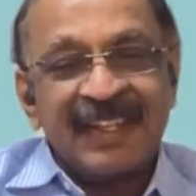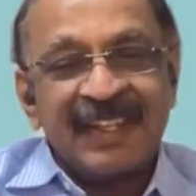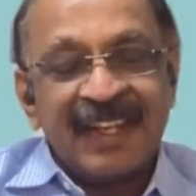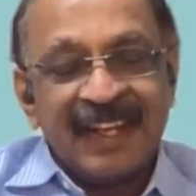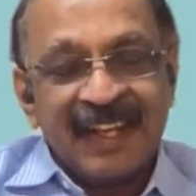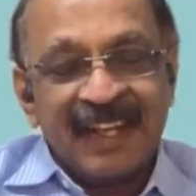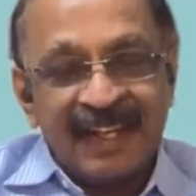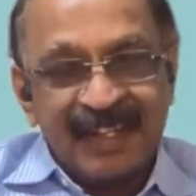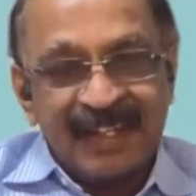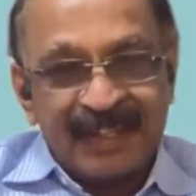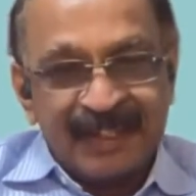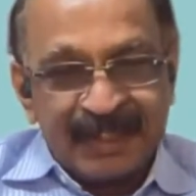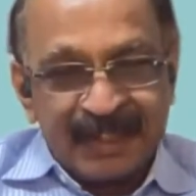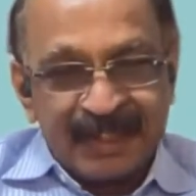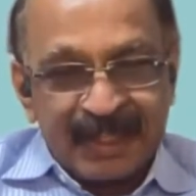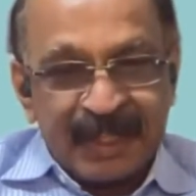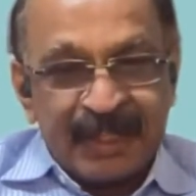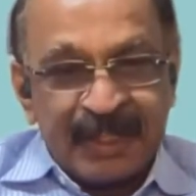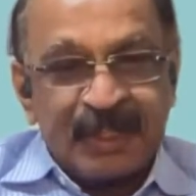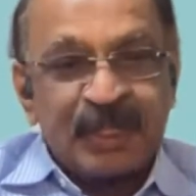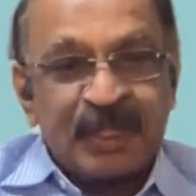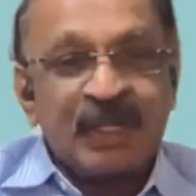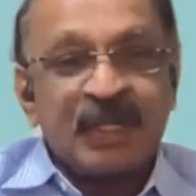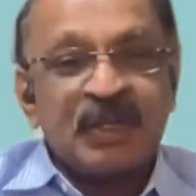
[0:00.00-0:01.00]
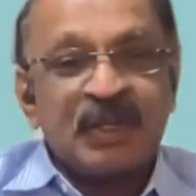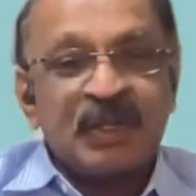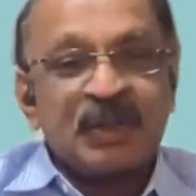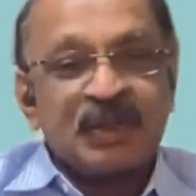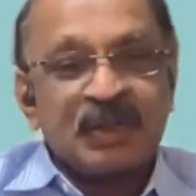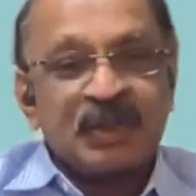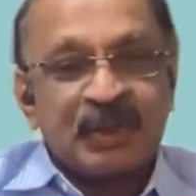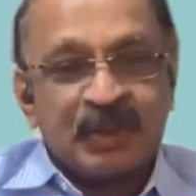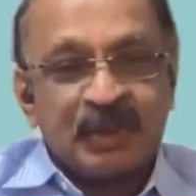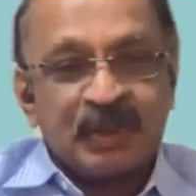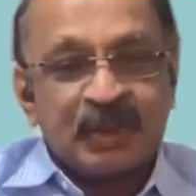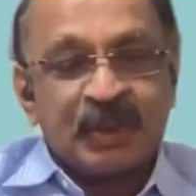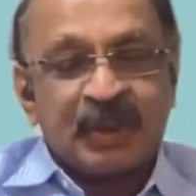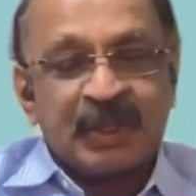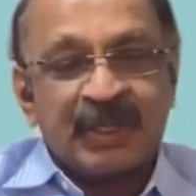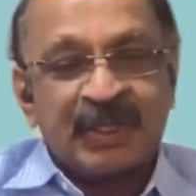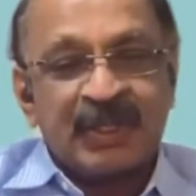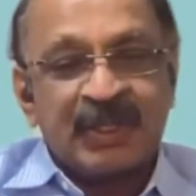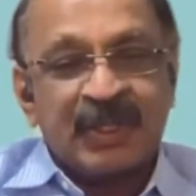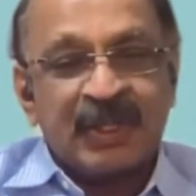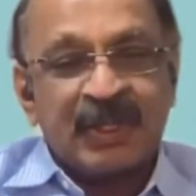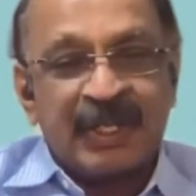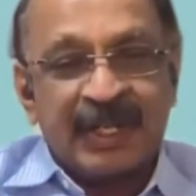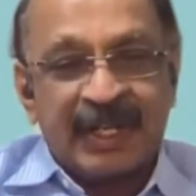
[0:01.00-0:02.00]
and continue to do this
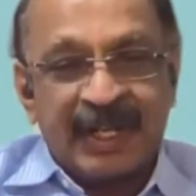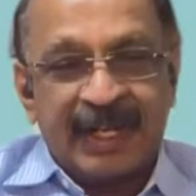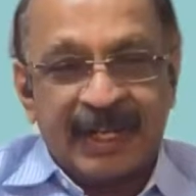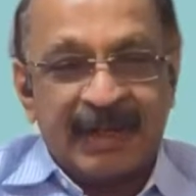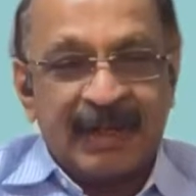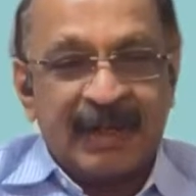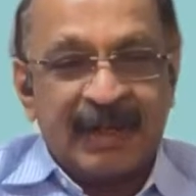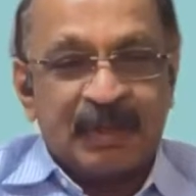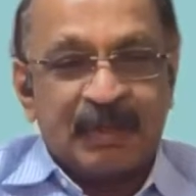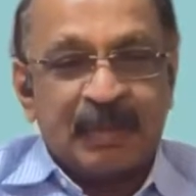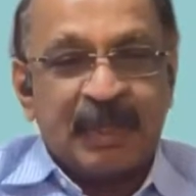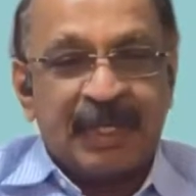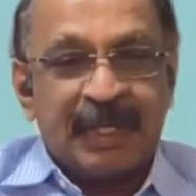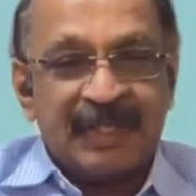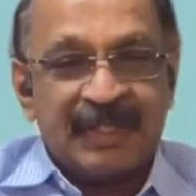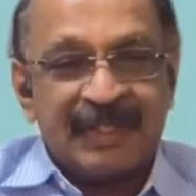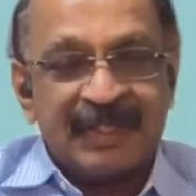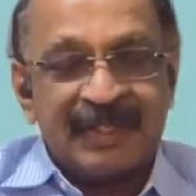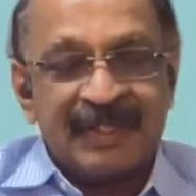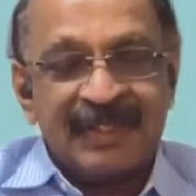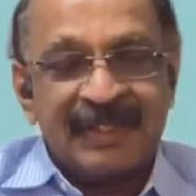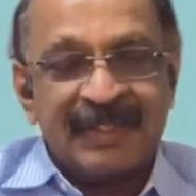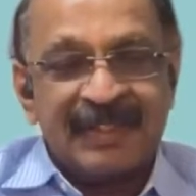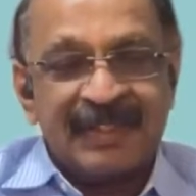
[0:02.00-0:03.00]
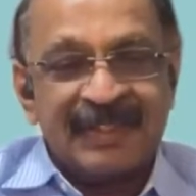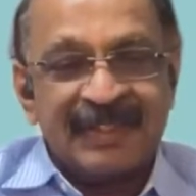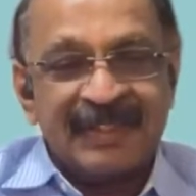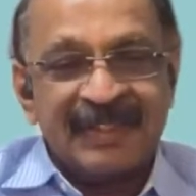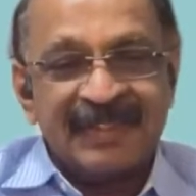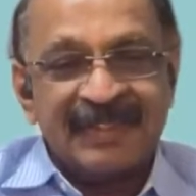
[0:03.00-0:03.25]
on a regular basis.